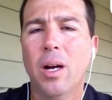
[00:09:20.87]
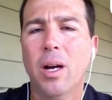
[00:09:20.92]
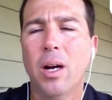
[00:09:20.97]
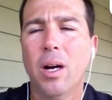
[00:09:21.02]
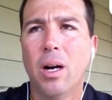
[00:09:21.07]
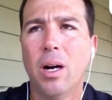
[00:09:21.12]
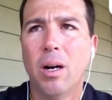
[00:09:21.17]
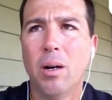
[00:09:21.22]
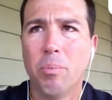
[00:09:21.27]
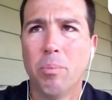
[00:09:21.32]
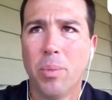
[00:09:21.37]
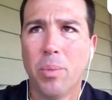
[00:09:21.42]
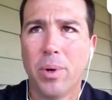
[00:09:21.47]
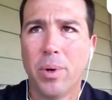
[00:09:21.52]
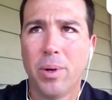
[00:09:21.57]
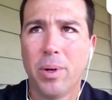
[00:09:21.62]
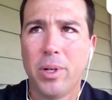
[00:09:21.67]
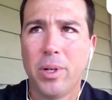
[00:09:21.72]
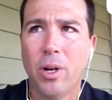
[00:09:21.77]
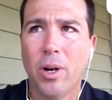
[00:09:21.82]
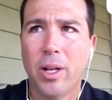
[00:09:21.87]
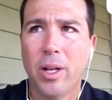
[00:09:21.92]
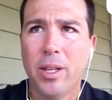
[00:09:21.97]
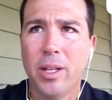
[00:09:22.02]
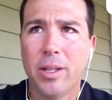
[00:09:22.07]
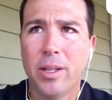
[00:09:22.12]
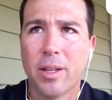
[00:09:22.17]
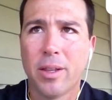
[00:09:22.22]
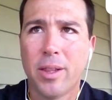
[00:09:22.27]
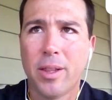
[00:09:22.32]
But, you know, I
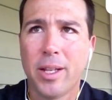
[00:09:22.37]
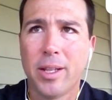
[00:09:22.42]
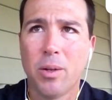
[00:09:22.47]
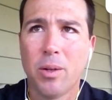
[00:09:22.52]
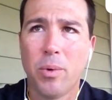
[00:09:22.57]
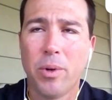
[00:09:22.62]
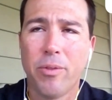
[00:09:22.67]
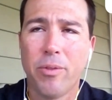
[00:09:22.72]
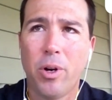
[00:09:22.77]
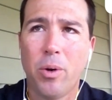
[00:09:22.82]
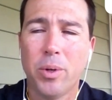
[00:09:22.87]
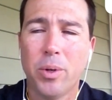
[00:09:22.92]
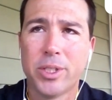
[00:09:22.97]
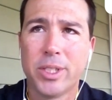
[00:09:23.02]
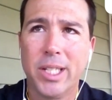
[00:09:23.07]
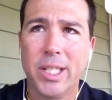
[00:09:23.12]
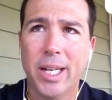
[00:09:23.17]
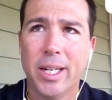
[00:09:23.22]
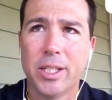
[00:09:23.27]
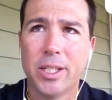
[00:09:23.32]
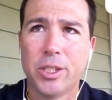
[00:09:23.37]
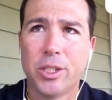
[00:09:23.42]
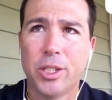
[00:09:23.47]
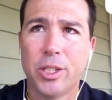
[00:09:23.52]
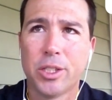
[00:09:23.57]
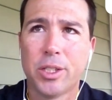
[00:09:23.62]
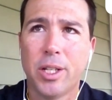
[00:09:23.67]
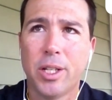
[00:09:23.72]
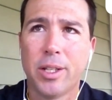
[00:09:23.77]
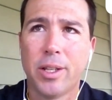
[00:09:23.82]
think the thing that we've always said is
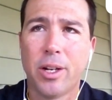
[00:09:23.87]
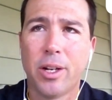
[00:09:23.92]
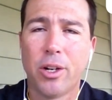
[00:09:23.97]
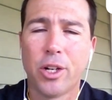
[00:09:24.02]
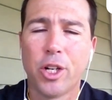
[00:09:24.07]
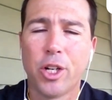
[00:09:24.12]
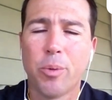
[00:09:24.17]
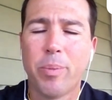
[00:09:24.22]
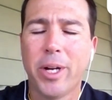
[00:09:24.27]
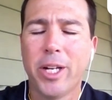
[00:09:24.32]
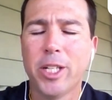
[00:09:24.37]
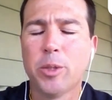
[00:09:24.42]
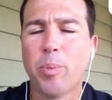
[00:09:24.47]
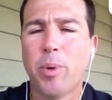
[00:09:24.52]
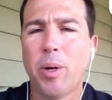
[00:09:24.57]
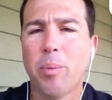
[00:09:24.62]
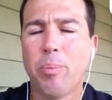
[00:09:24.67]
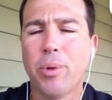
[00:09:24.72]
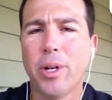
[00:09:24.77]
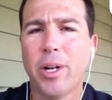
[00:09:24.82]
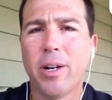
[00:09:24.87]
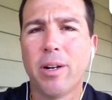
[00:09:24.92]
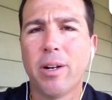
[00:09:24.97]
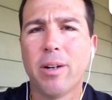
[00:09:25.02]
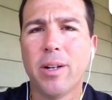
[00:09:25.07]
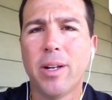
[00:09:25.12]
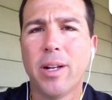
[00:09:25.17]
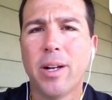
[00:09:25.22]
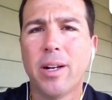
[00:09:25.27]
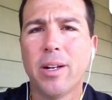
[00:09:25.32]
just that they're a good baseball player.
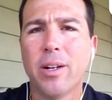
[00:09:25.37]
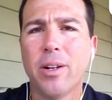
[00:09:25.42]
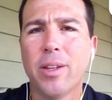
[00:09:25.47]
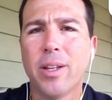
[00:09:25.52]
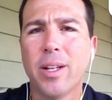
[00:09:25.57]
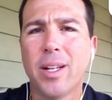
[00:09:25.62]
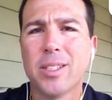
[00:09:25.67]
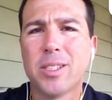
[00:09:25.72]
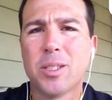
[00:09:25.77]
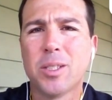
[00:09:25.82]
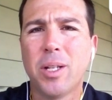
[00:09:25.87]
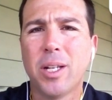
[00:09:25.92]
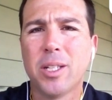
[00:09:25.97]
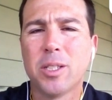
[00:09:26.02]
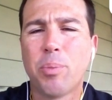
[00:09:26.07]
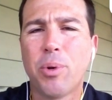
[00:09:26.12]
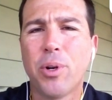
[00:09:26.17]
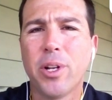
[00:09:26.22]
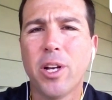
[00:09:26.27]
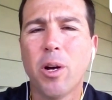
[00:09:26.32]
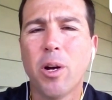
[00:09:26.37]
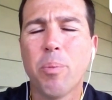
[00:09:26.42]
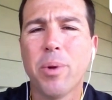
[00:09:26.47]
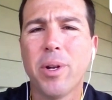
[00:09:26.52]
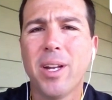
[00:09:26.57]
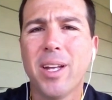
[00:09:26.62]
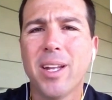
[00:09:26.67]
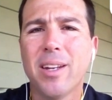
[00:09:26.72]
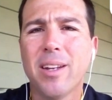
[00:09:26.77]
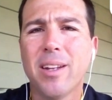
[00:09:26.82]
And I know that's pretty
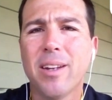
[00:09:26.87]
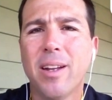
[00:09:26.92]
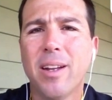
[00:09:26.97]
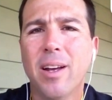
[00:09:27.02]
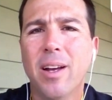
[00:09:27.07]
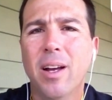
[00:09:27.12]
open-ended.